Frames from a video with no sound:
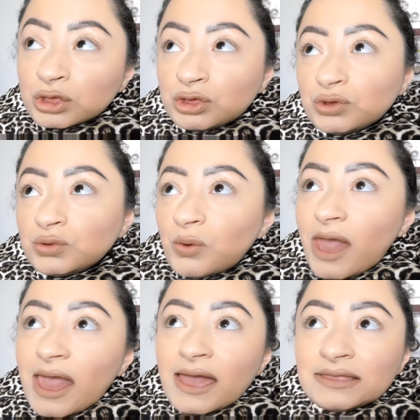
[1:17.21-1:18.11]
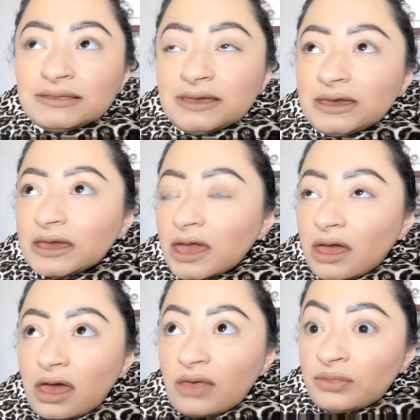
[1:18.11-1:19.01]
to any
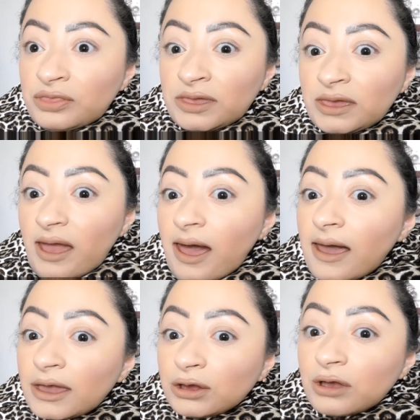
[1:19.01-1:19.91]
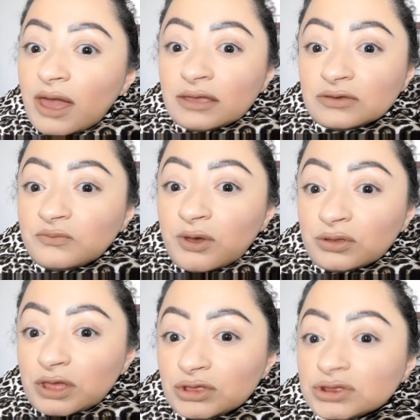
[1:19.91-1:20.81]
of the higher end
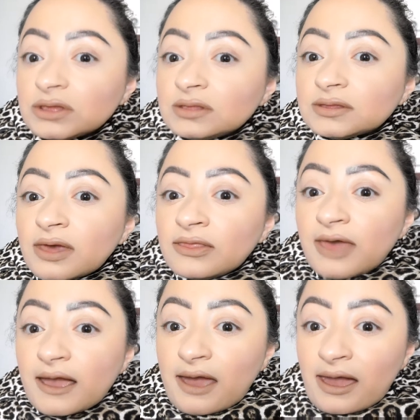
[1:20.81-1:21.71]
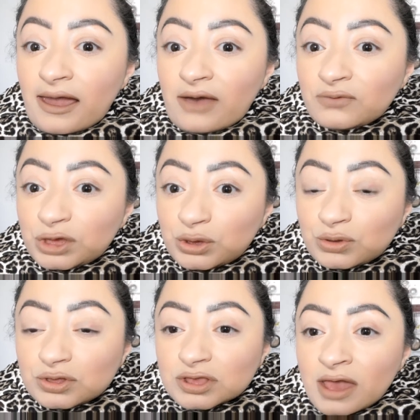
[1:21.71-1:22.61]
foundations that I have
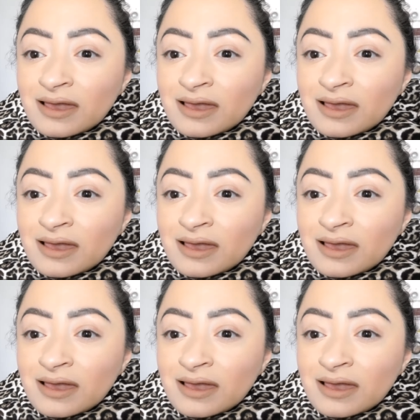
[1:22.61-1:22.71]
used,